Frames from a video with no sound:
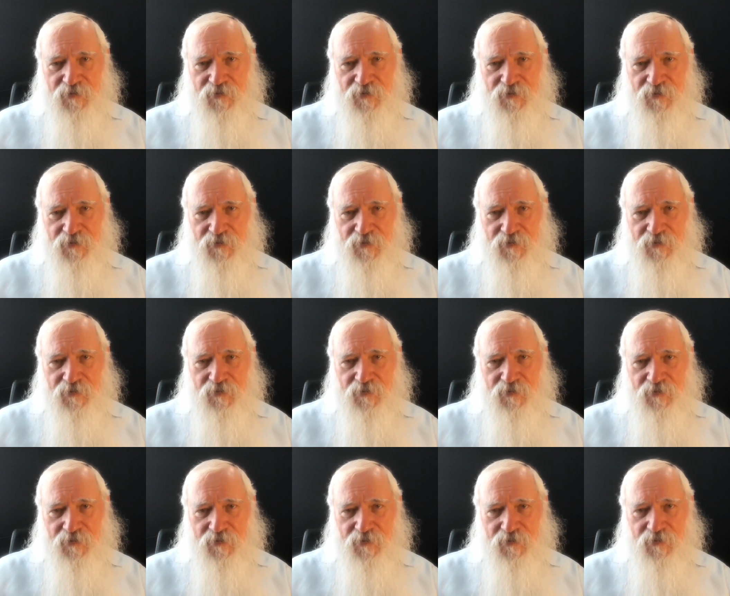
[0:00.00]

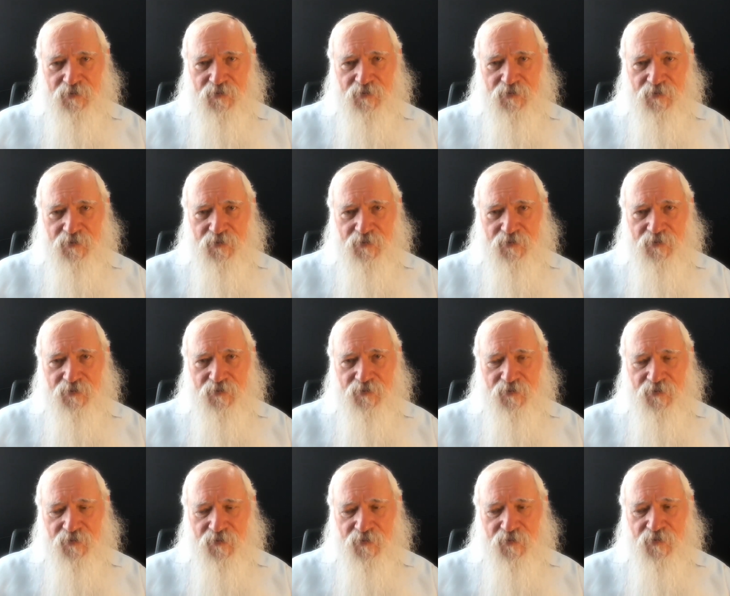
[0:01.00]

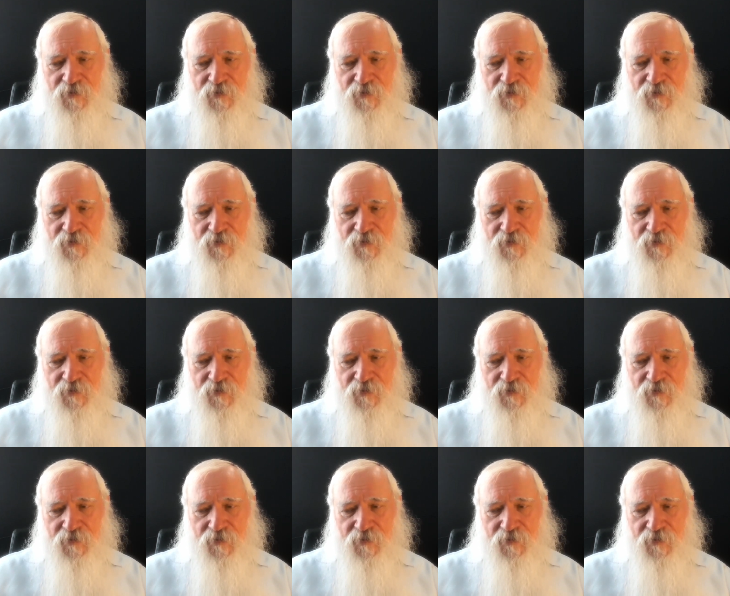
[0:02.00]
[no speech]